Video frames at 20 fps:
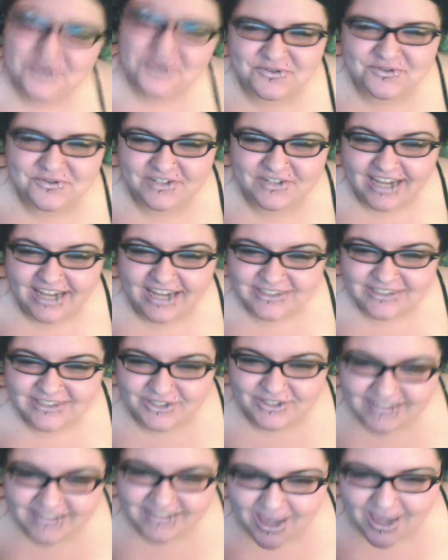if you guys
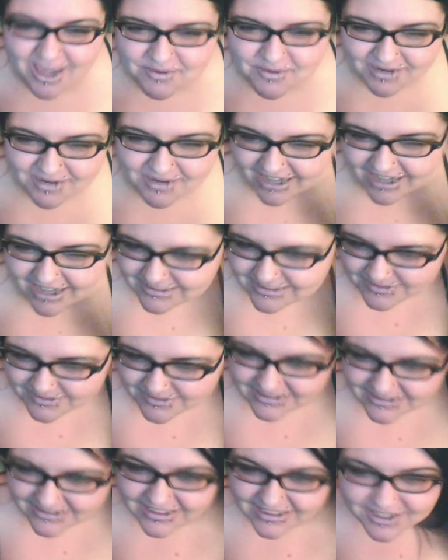heard that, but my
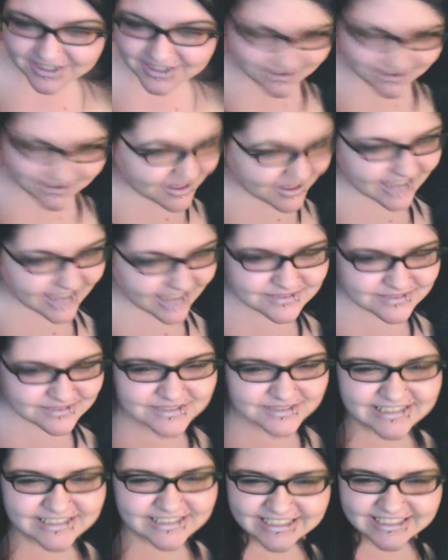husband my
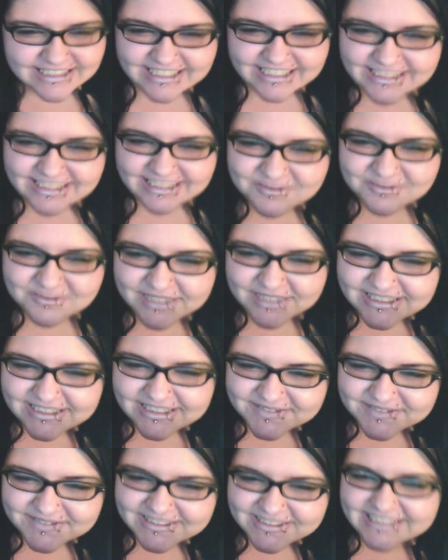husband's singing in the
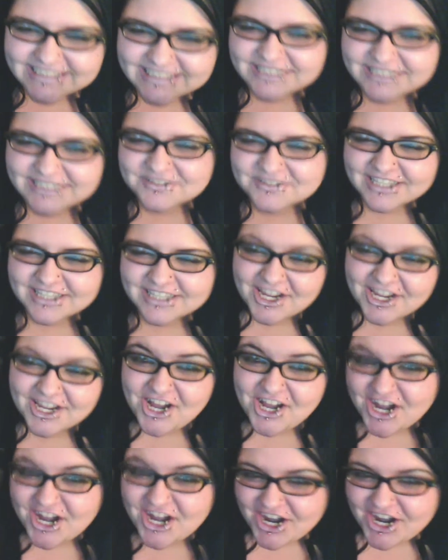basement, and he was like,
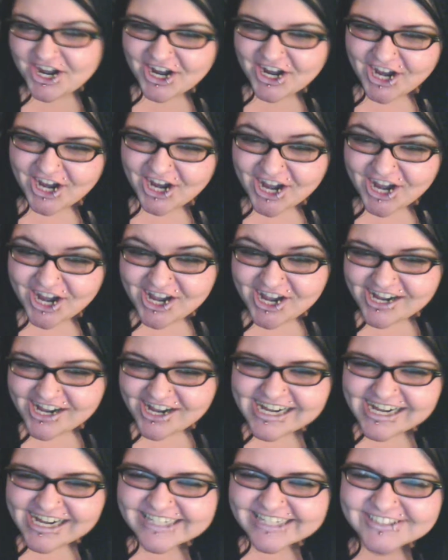
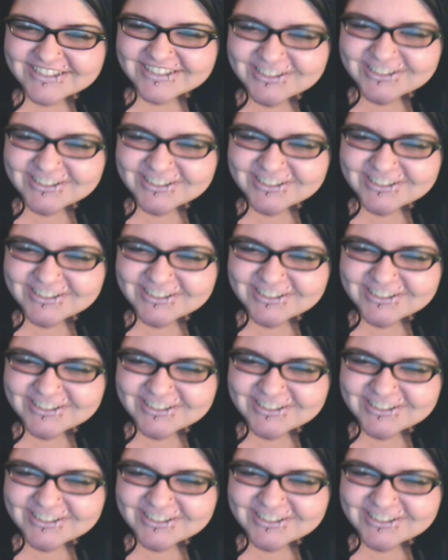"Oh, it is